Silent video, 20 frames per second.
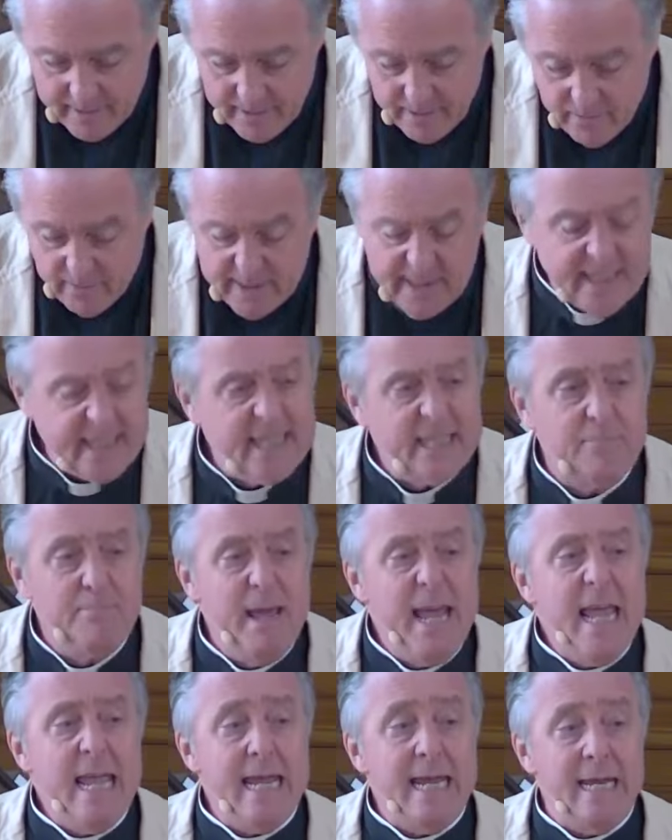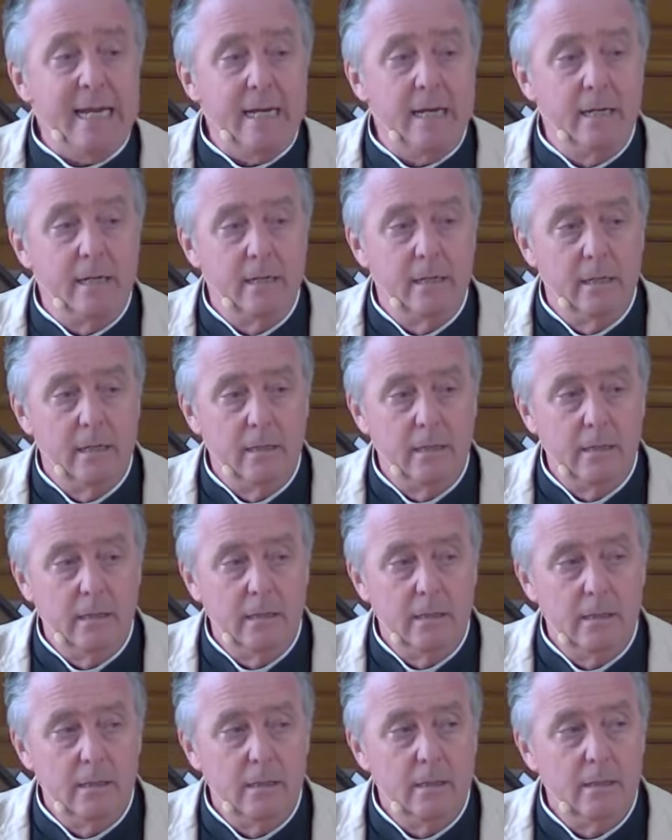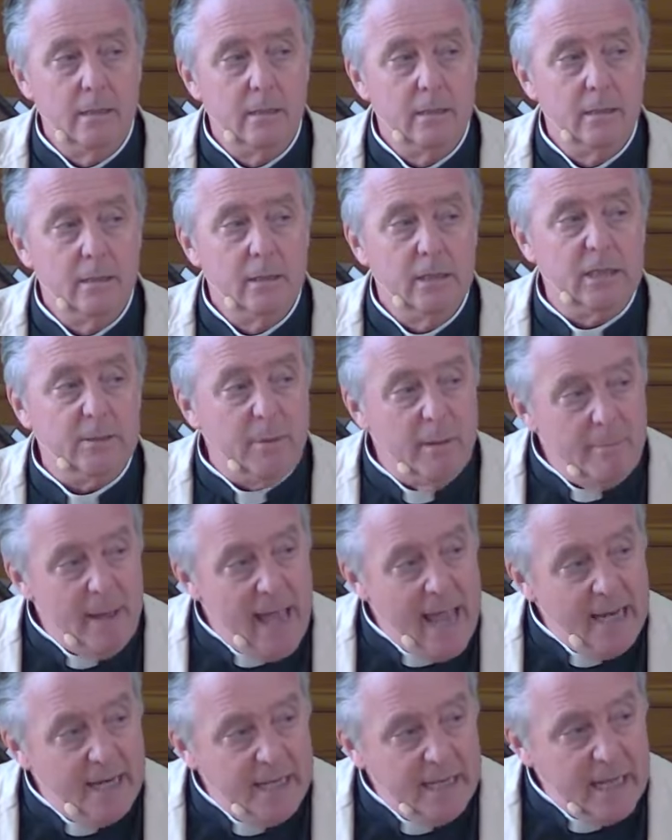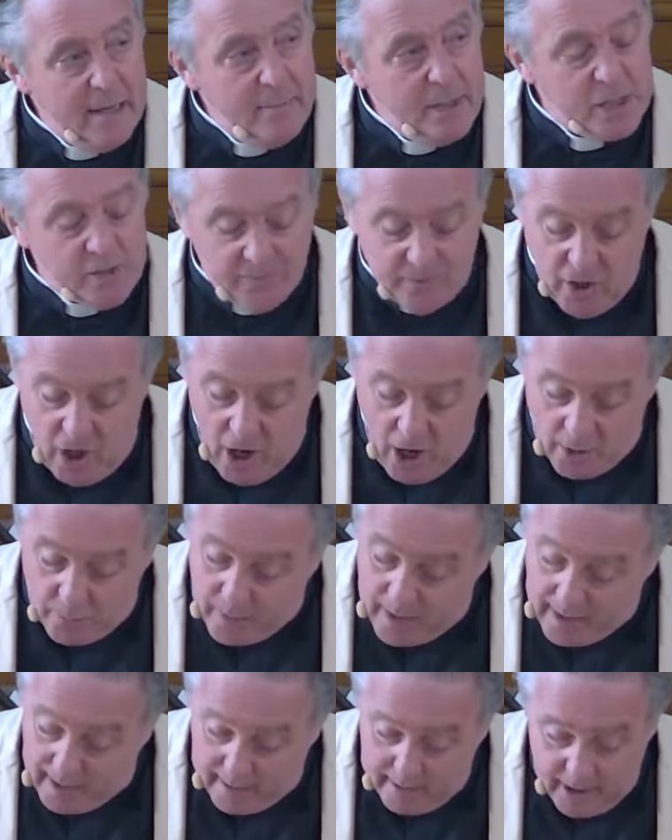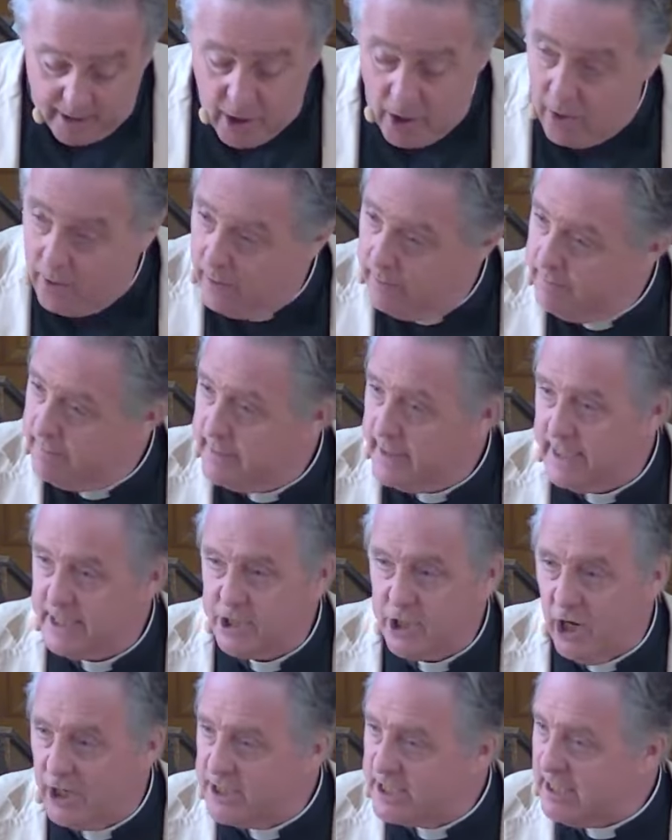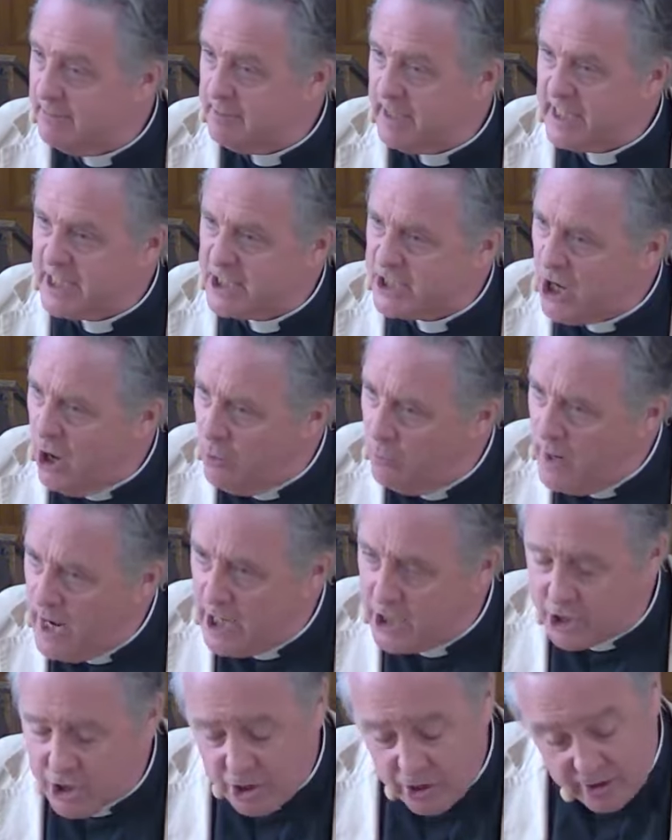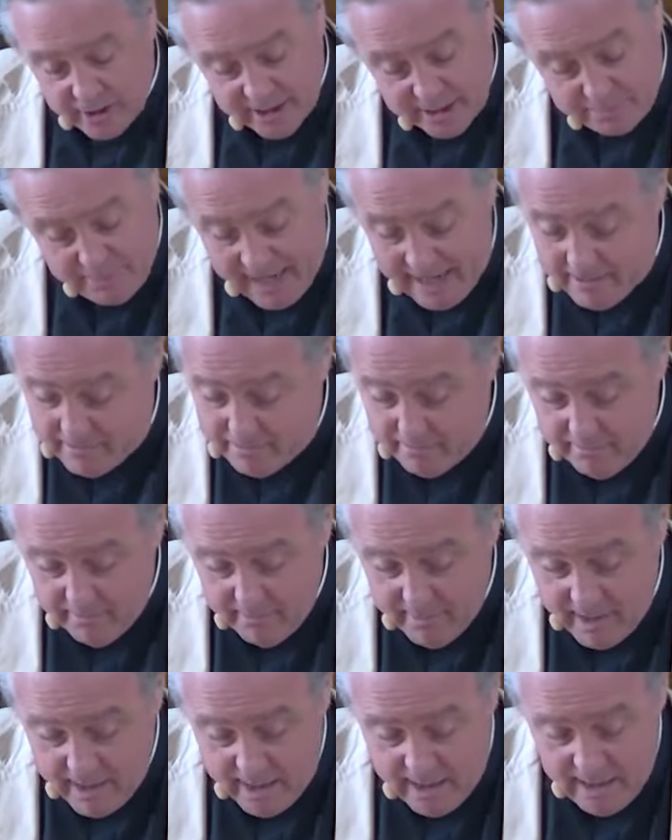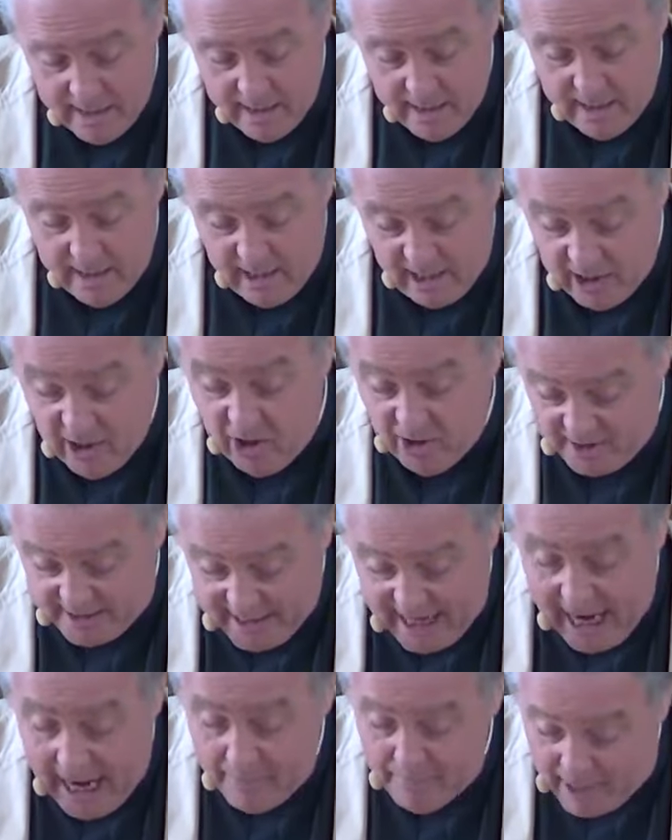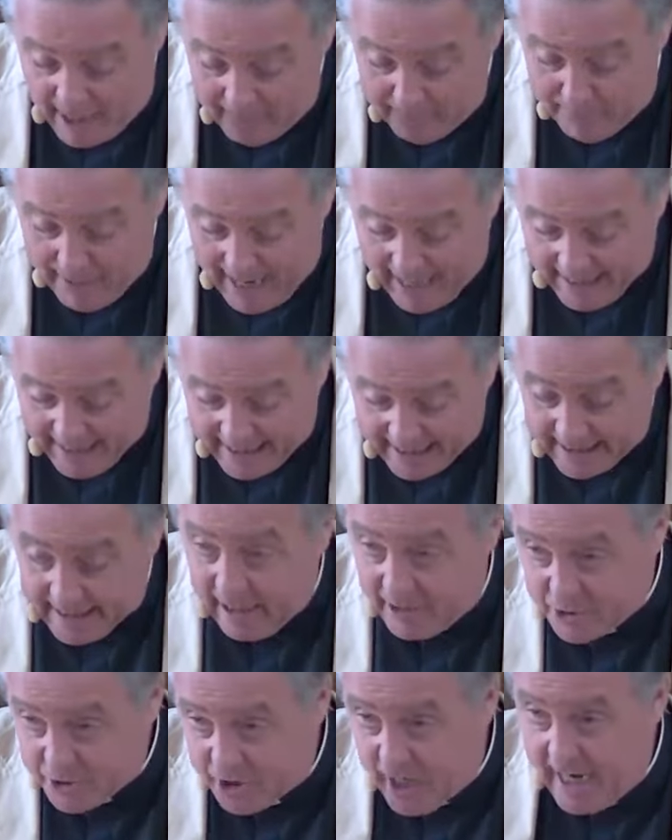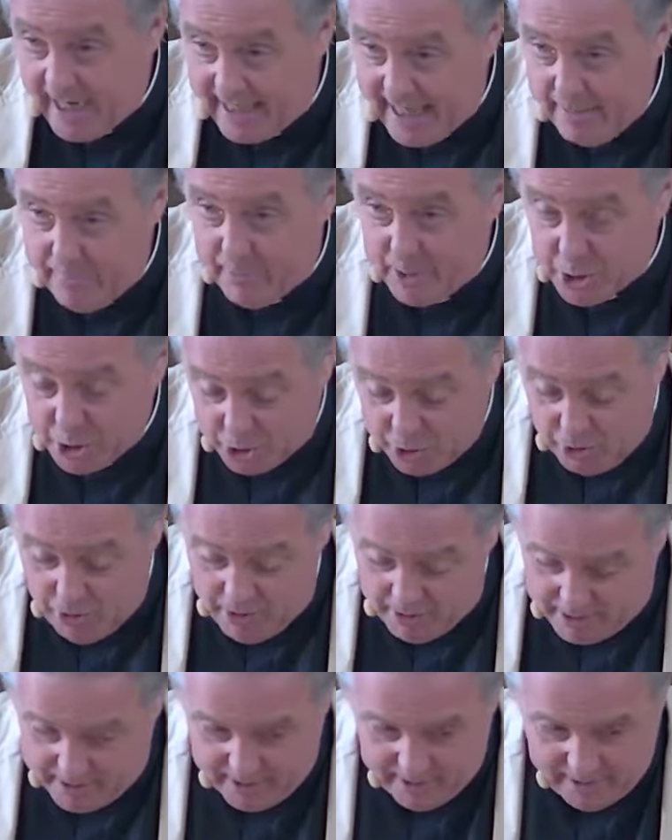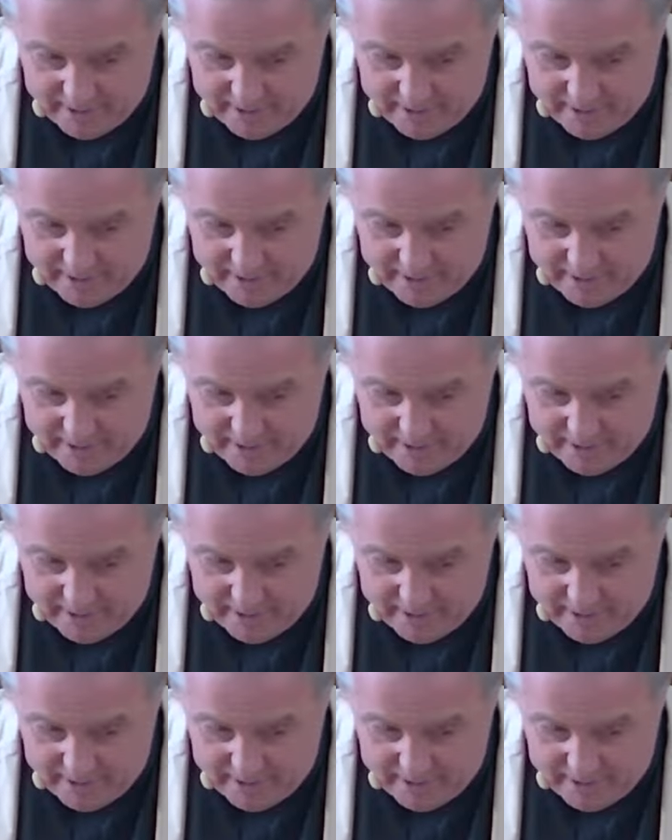What does this mean? To be made in the image of God? Well, you know, this concept is so rich, you could spend a long time unpacking it. I'll try and keep it short.